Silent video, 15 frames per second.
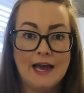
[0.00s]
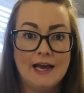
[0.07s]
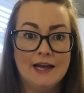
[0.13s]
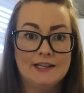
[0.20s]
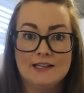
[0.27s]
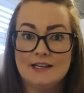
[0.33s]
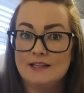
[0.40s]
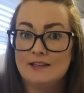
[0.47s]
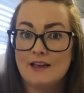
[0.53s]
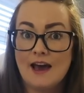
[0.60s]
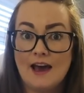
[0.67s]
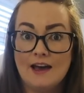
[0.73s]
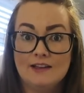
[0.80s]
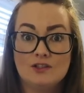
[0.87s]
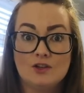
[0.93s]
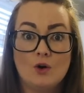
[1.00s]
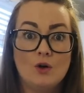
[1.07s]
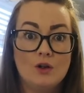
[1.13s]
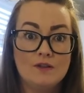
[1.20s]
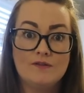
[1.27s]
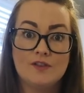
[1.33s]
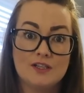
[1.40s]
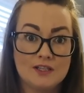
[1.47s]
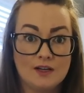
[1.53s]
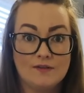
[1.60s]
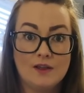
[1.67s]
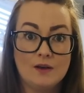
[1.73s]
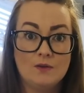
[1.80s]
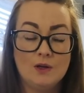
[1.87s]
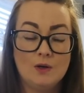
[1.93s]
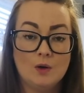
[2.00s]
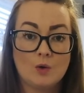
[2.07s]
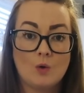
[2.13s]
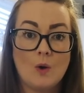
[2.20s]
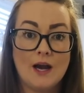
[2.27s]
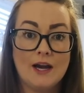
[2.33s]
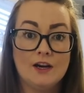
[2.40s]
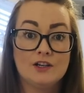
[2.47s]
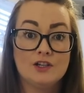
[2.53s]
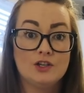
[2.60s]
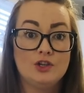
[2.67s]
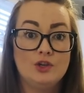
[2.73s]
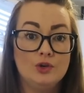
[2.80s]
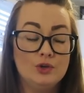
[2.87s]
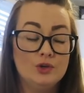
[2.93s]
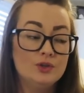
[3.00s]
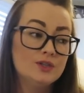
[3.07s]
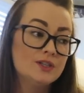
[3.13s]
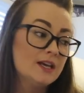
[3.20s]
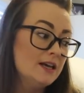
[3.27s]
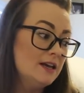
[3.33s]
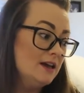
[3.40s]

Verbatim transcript: and it has all of the stuff that we require to use.